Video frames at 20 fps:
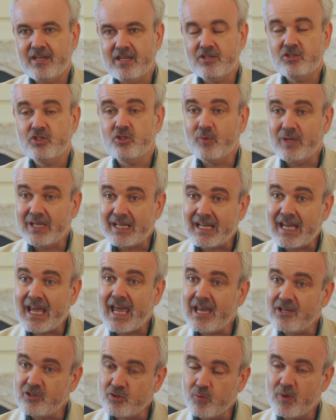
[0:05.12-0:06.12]
need to
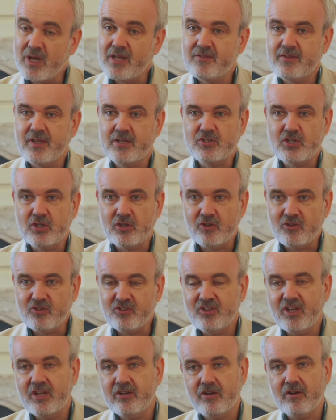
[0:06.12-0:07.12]
engage with and to
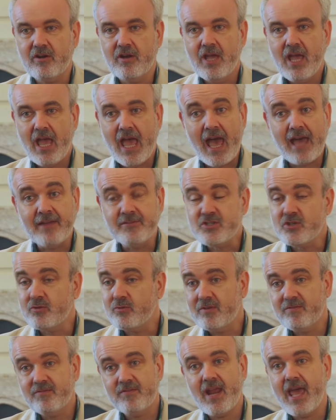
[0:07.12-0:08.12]
consider and to
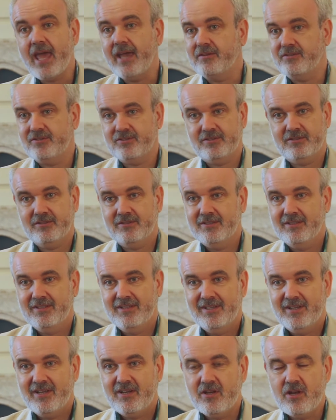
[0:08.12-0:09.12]
reflect,
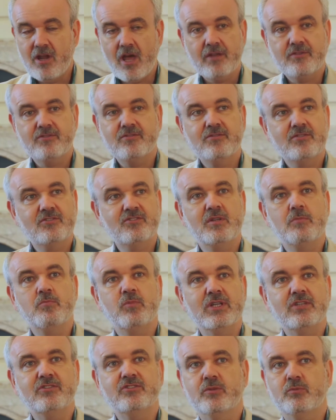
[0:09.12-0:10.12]
not
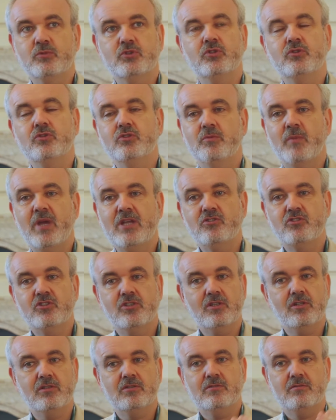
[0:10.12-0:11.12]
simply some
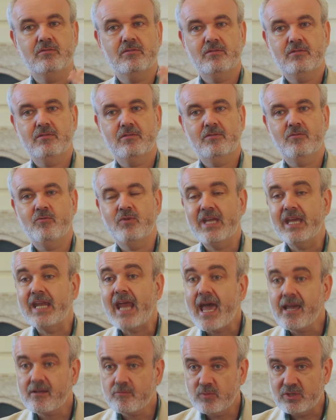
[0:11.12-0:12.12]
two-dimensional
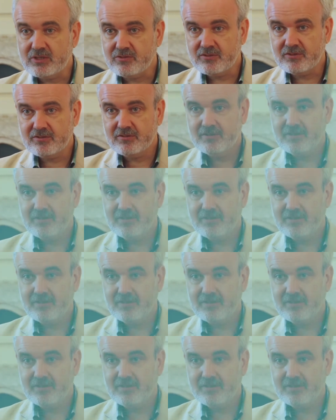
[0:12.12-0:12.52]
reenactment.